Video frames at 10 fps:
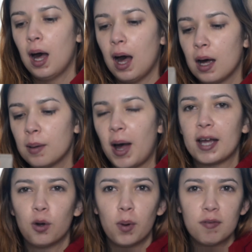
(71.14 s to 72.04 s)
Um,
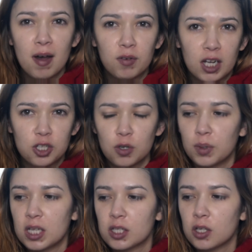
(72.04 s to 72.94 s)
I don't wear foundation
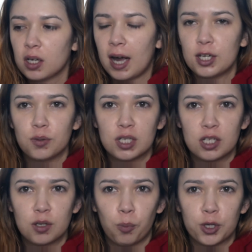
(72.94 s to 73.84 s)
with this look. I do a
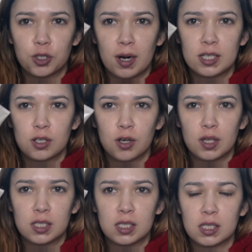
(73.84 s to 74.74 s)
tinted moisturizer.
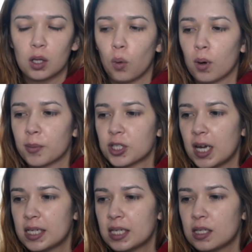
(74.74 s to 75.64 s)
This is the Laura
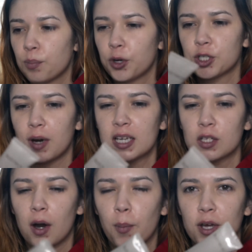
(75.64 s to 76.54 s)
Mercier tinted
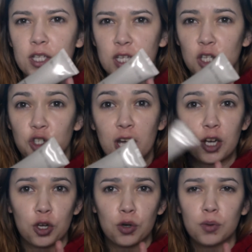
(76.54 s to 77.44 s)
moisturizer. I wear this in the shade
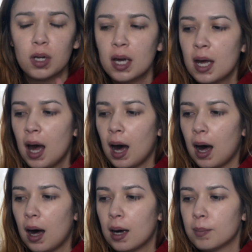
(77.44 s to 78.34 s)
Nude.
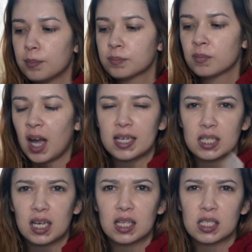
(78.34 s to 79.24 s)
Um, I
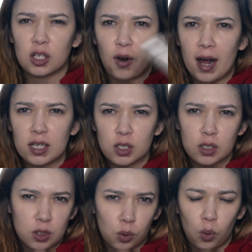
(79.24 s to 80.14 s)
did get this in gratis,
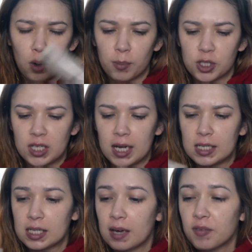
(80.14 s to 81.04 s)
so Laura Mercier
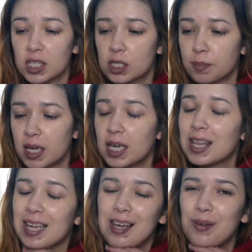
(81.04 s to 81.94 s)
did give this to me.
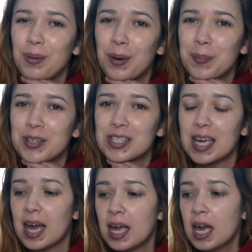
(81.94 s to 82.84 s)
Thank you, Laura
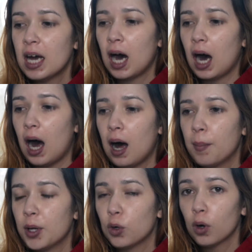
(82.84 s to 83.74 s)
Mercier.
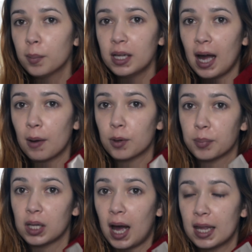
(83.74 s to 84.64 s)
Um, normally I would
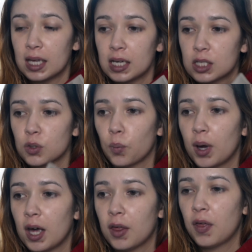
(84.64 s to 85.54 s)
apply this
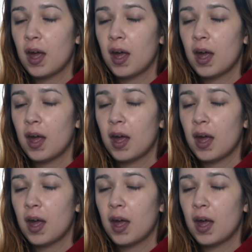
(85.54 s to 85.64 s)
with